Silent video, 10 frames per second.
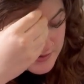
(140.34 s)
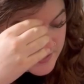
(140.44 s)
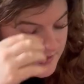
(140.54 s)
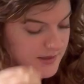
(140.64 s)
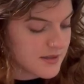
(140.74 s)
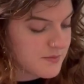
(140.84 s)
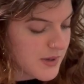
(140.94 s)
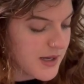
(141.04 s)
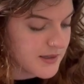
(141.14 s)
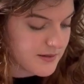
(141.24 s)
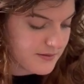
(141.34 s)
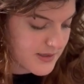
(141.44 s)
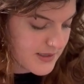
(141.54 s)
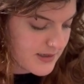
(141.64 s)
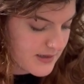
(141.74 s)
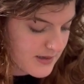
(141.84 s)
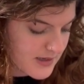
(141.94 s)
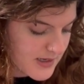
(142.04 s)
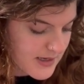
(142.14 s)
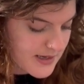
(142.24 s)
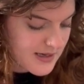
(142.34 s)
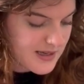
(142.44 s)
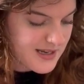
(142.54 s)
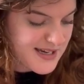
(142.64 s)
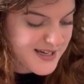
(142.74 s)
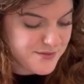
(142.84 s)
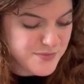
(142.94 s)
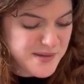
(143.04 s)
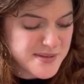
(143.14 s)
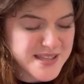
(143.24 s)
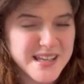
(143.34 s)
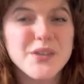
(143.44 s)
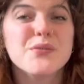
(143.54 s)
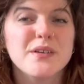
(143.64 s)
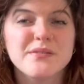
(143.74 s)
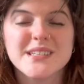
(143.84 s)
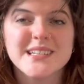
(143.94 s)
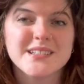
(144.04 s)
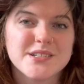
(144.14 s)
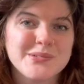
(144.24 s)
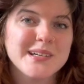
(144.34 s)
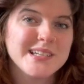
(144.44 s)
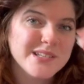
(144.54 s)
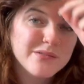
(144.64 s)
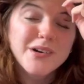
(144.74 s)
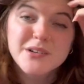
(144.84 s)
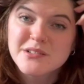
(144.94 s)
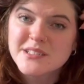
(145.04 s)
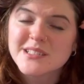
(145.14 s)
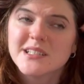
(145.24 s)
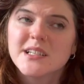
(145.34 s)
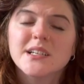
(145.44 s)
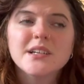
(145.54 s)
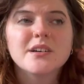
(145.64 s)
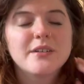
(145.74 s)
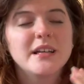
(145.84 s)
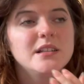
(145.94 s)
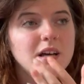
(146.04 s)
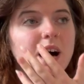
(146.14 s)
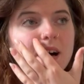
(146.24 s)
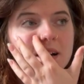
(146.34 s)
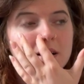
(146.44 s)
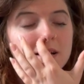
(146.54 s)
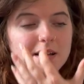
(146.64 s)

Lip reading: in the smaller one and add maybe like 15 to 20 rows, quite a lot.